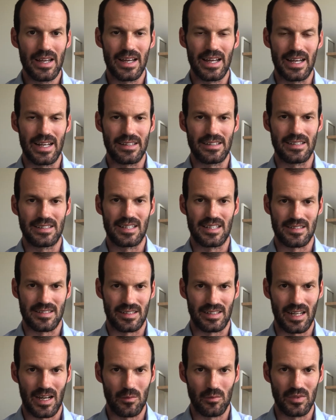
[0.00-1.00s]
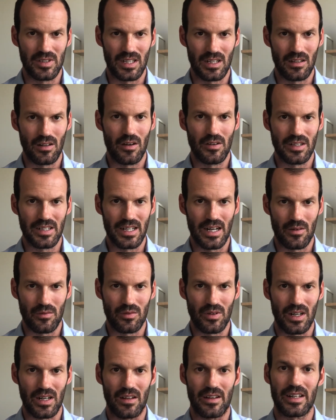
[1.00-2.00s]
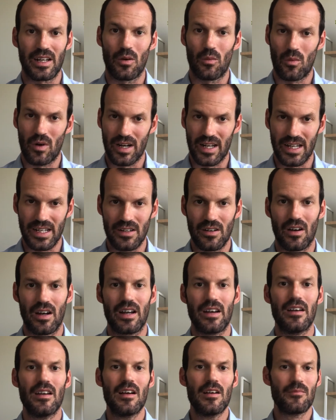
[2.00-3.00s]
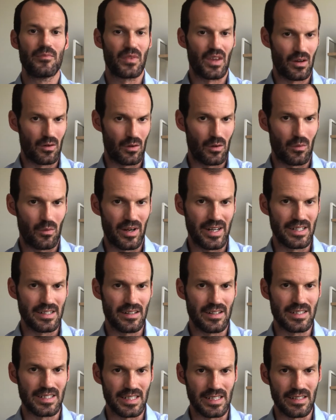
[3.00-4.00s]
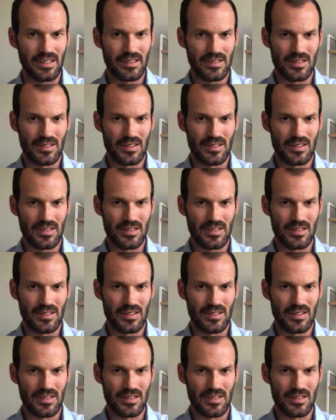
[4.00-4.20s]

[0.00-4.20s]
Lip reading: that doesn't come with it loaded up front like a 189 or a 190.